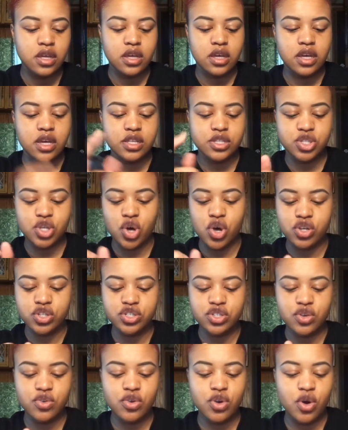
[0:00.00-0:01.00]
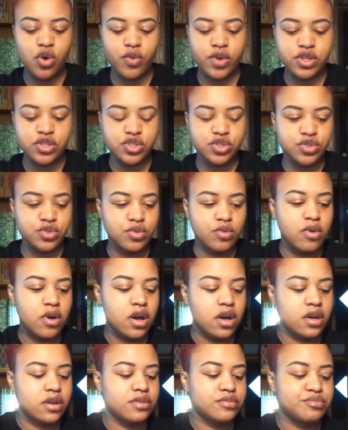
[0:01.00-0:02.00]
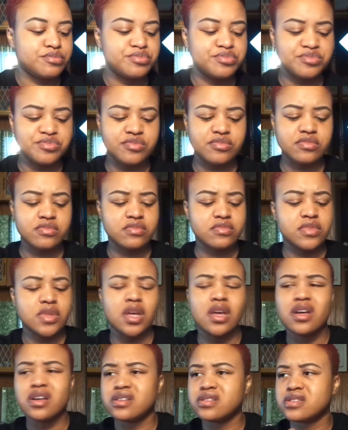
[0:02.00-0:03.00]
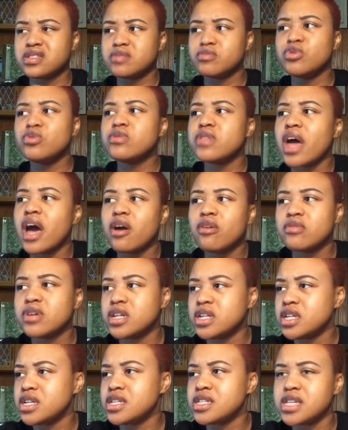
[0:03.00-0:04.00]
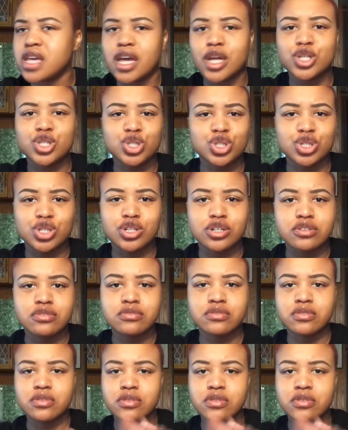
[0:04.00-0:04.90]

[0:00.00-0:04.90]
It's also going to smooth out any texture